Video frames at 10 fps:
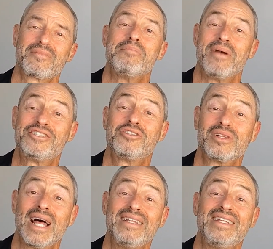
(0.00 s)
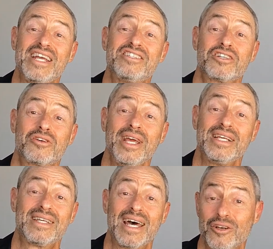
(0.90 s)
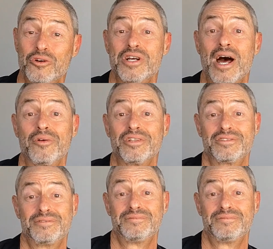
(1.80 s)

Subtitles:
Makes you glad the ancient Greeks had no showers.